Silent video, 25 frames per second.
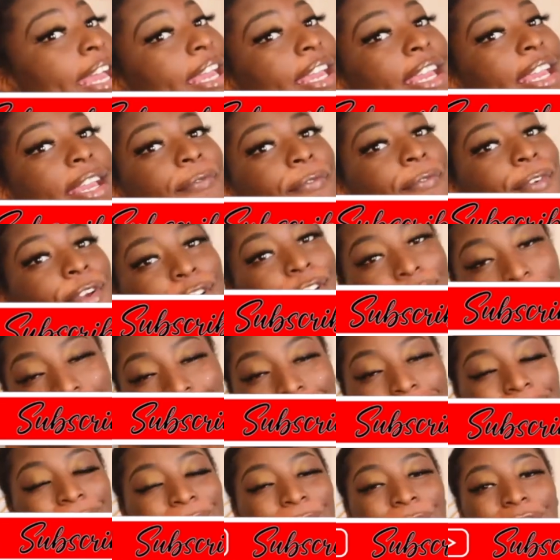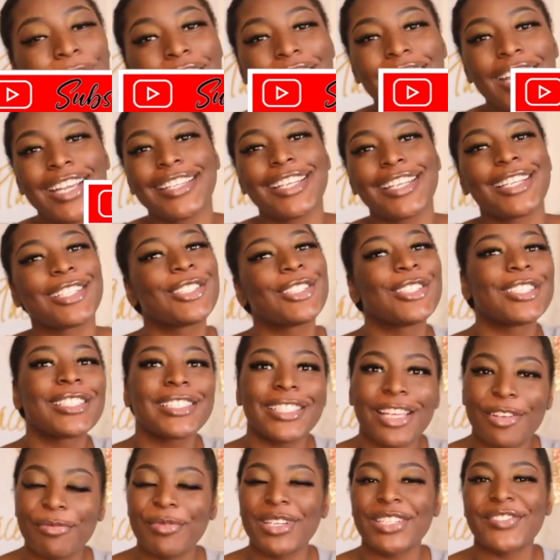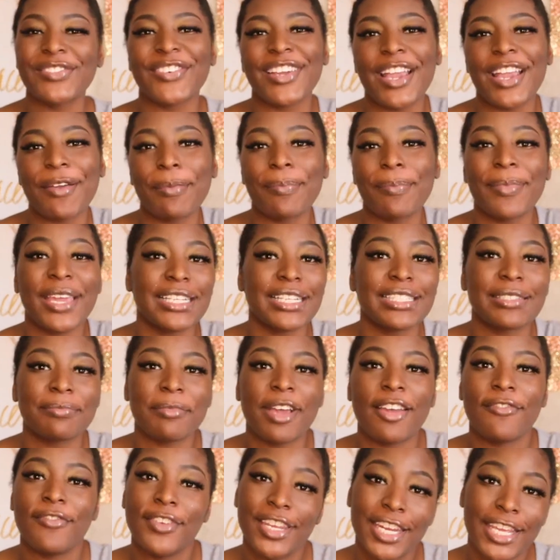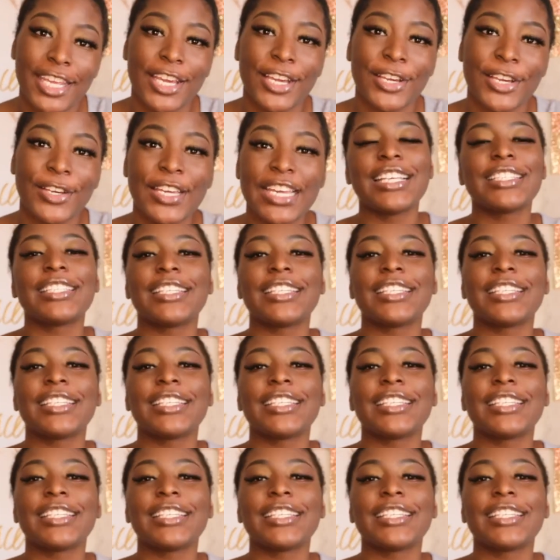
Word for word: If you're not new here, I thank you so much for coming back to my video.